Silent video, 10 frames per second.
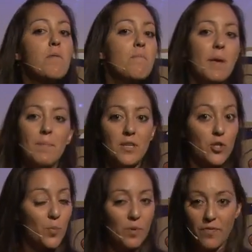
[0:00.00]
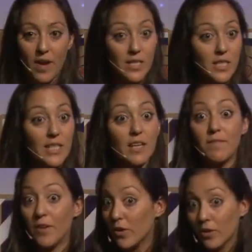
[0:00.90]
may be super fancy
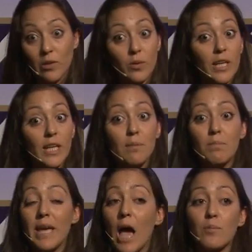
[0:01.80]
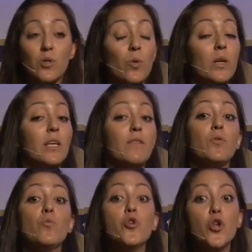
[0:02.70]
and very good looking, may absolutely give
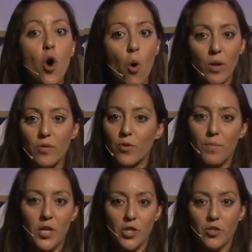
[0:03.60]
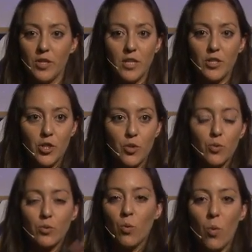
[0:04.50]
you no information in
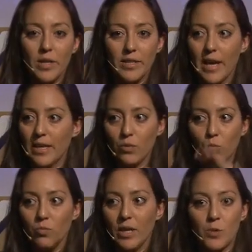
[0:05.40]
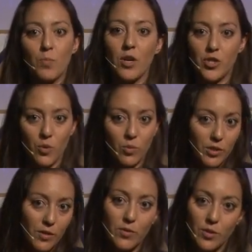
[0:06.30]
addition to the one that a spreadsheet will
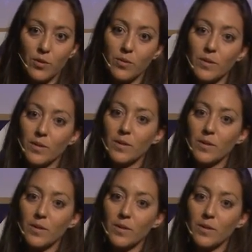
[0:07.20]
give to you.